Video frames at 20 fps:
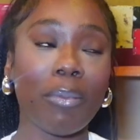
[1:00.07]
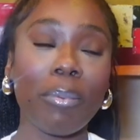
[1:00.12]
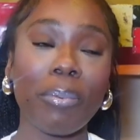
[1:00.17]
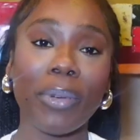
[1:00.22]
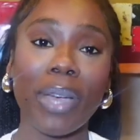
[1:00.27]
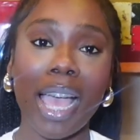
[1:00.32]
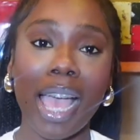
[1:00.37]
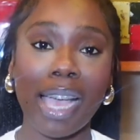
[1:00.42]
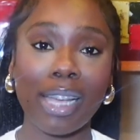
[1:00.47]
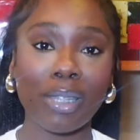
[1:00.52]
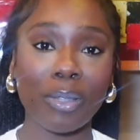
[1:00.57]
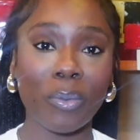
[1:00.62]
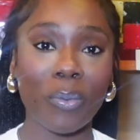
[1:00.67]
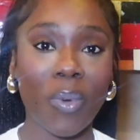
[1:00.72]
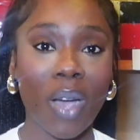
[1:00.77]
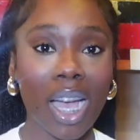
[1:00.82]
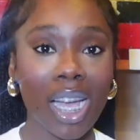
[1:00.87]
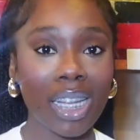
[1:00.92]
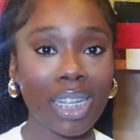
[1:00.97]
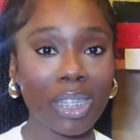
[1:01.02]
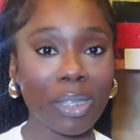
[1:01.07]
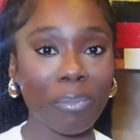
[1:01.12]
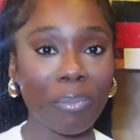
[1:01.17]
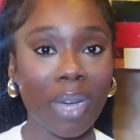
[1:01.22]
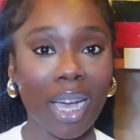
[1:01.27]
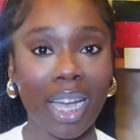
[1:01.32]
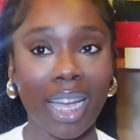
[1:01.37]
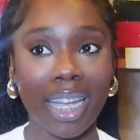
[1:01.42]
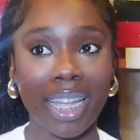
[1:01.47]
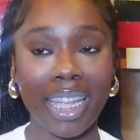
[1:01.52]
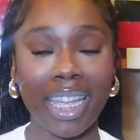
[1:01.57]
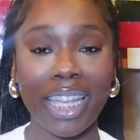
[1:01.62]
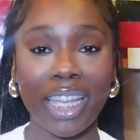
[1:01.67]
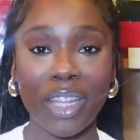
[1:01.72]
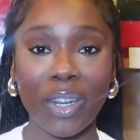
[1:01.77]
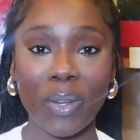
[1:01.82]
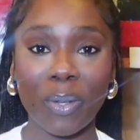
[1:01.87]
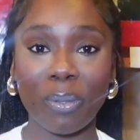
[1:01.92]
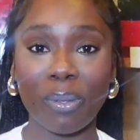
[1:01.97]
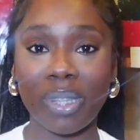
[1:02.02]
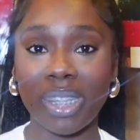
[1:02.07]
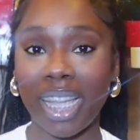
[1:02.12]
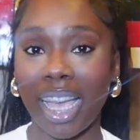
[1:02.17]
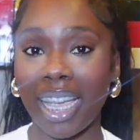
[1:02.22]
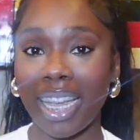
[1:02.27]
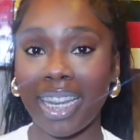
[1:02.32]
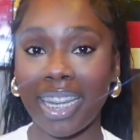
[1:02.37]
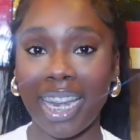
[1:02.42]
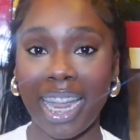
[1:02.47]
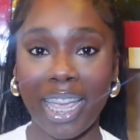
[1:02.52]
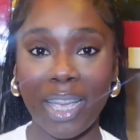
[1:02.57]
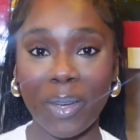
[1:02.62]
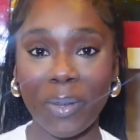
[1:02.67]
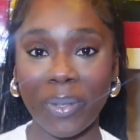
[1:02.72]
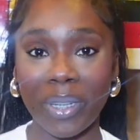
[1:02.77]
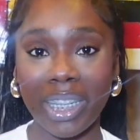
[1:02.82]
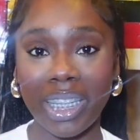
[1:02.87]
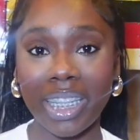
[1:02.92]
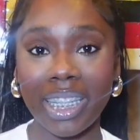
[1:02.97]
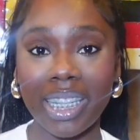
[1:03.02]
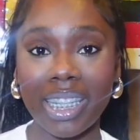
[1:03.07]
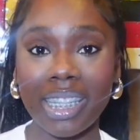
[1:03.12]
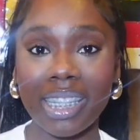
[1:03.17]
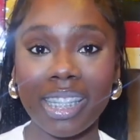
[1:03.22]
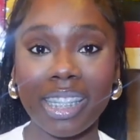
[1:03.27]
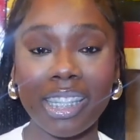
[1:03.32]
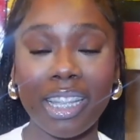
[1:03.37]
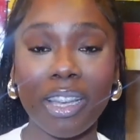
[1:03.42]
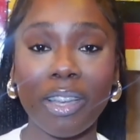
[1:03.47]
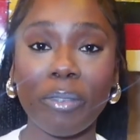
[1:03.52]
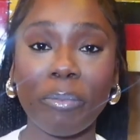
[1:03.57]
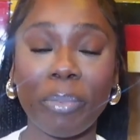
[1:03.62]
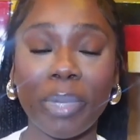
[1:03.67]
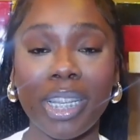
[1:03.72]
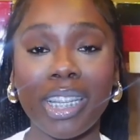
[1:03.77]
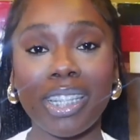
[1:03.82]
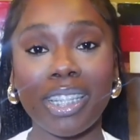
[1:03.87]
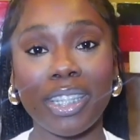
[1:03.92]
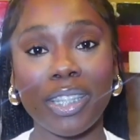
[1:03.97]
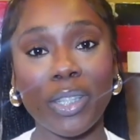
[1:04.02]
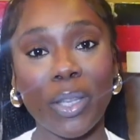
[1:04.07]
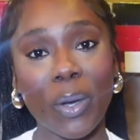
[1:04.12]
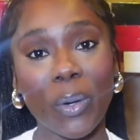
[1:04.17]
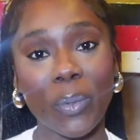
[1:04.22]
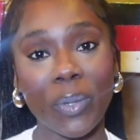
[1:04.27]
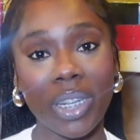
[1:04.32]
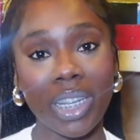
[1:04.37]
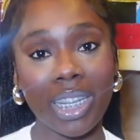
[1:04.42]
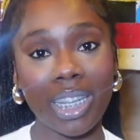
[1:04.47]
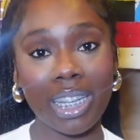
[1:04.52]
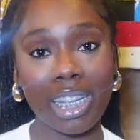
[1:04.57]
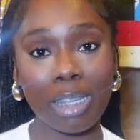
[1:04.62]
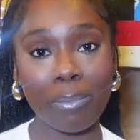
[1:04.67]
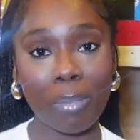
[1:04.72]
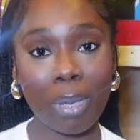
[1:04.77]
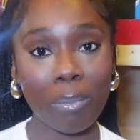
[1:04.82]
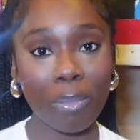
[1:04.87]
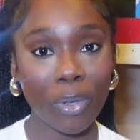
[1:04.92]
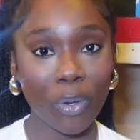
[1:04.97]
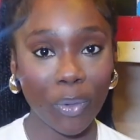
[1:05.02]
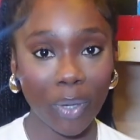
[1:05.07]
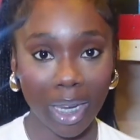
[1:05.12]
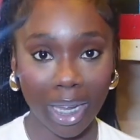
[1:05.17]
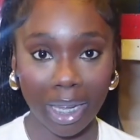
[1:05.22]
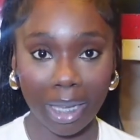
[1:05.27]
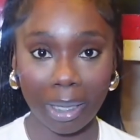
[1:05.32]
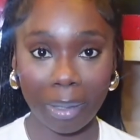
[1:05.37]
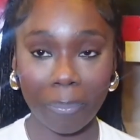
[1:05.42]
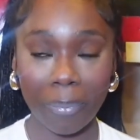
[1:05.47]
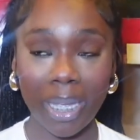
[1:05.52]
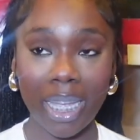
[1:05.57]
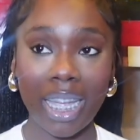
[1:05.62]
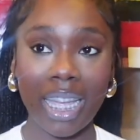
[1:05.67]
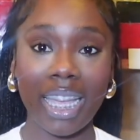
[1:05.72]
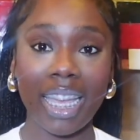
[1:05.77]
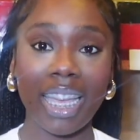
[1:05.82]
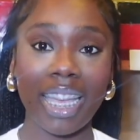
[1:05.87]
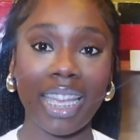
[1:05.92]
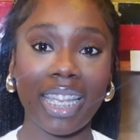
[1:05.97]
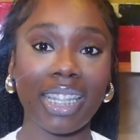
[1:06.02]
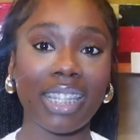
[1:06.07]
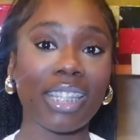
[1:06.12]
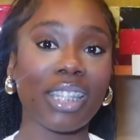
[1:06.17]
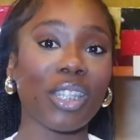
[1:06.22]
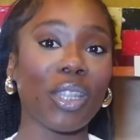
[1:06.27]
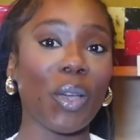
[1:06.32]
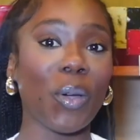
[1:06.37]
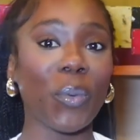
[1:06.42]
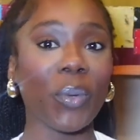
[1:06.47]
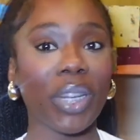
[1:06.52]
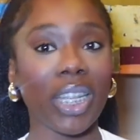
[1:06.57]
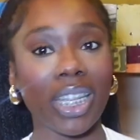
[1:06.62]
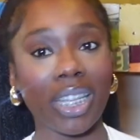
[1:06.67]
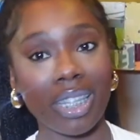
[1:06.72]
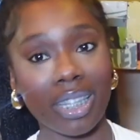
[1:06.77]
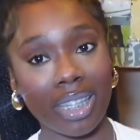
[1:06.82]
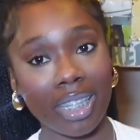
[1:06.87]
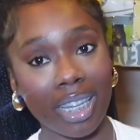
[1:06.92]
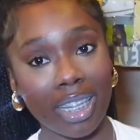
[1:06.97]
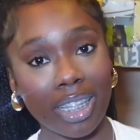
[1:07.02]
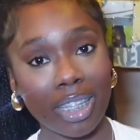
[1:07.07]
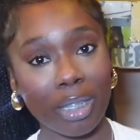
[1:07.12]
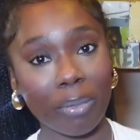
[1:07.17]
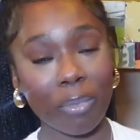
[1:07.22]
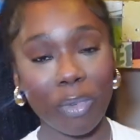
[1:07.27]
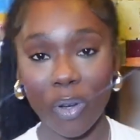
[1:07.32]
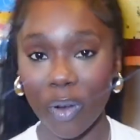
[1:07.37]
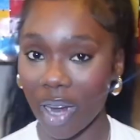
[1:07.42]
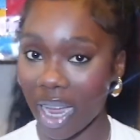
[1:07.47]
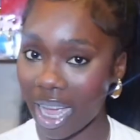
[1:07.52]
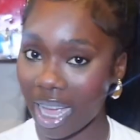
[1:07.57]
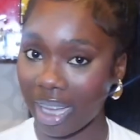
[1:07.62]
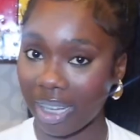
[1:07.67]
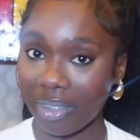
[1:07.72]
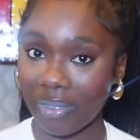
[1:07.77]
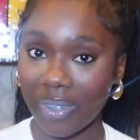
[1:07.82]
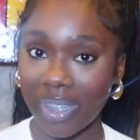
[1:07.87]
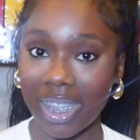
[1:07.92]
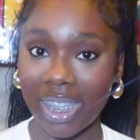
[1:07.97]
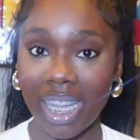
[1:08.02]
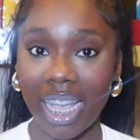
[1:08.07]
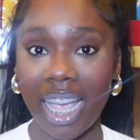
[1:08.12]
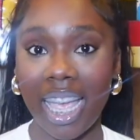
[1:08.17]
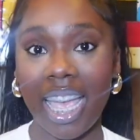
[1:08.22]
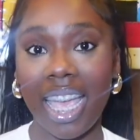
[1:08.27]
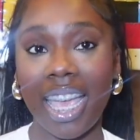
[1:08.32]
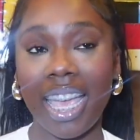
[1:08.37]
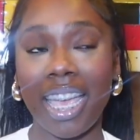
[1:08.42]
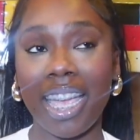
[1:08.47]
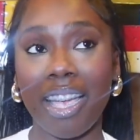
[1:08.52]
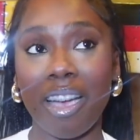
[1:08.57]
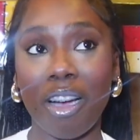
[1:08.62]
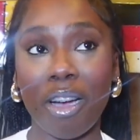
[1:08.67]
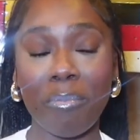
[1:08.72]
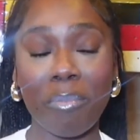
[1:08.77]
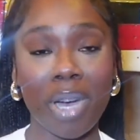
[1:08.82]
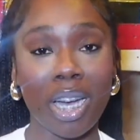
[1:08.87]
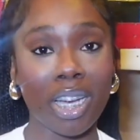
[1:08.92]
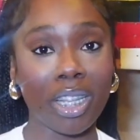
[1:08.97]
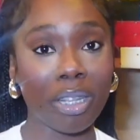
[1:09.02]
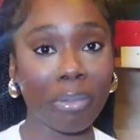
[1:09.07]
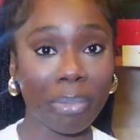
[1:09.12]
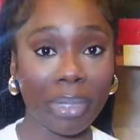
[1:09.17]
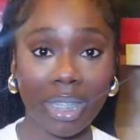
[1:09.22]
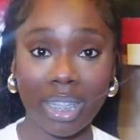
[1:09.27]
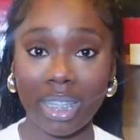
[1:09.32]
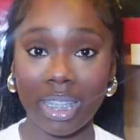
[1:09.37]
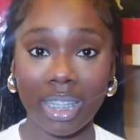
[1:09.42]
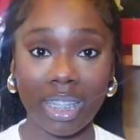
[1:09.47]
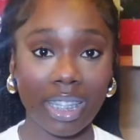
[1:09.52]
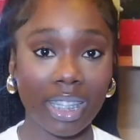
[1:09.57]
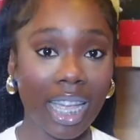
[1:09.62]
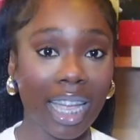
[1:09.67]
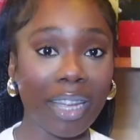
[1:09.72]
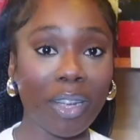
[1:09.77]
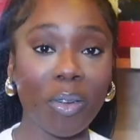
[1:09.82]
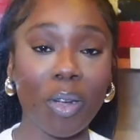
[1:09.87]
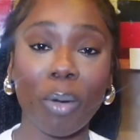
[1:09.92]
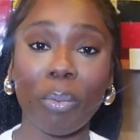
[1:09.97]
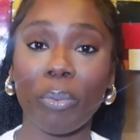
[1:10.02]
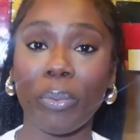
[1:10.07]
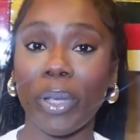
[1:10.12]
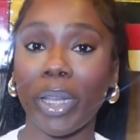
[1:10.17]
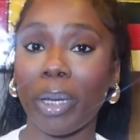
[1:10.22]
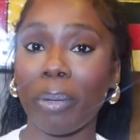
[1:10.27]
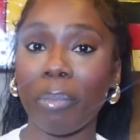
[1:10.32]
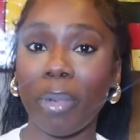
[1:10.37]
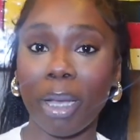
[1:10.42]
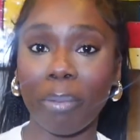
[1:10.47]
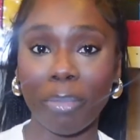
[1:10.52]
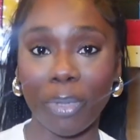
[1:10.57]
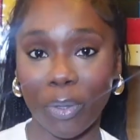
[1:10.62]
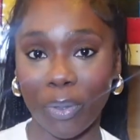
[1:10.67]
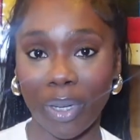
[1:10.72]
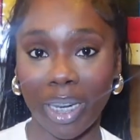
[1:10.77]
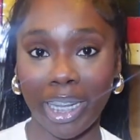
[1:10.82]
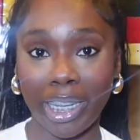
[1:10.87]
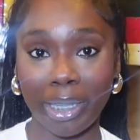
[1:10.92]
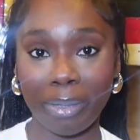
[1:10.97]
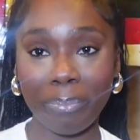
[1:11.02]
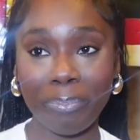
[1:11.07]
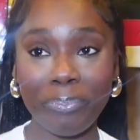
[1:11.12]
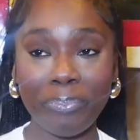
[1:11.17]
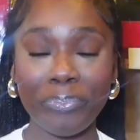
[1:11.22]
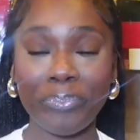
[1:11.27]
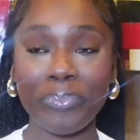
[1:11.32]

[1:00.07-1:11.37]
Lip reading: of people ask why is my handles like Oneah and stuff, because Oneah is my middle name, hence Oneah's Custom Crafts and all my other businesses that incorporated my middle name.